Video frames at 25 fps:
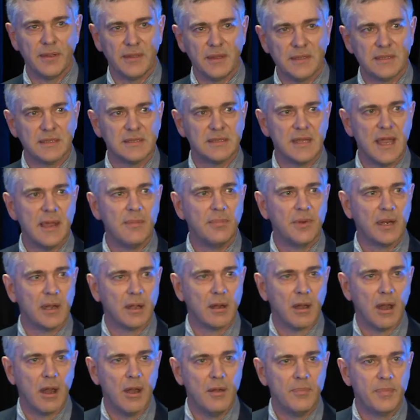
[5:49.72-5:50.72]
but this is happening
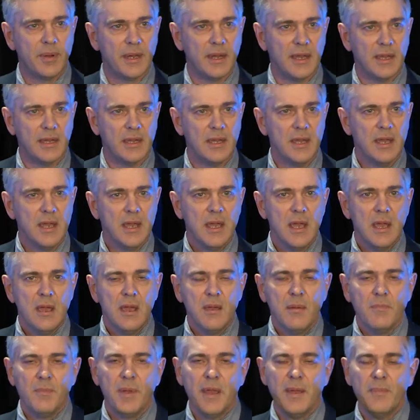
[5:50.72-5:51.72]
globally,
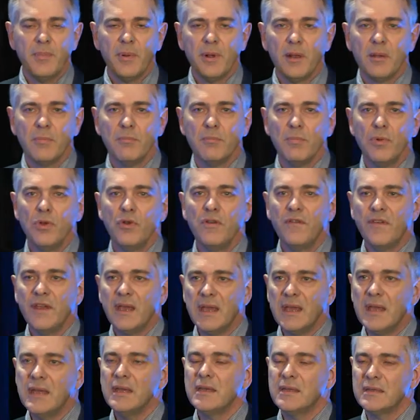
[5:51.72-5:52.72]
people are
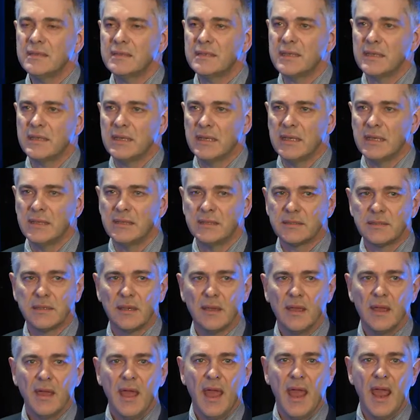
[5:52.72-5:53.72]
moving into cities
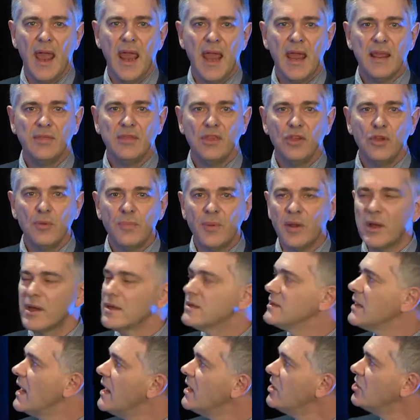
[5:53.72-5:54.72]
and
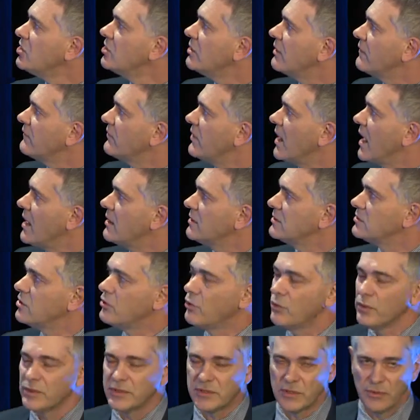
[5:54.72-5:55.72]
urbanisation of that is
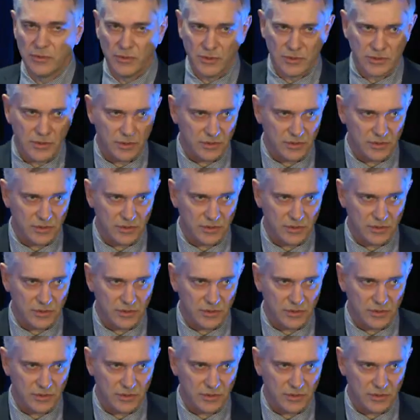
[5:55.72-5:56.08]
causing all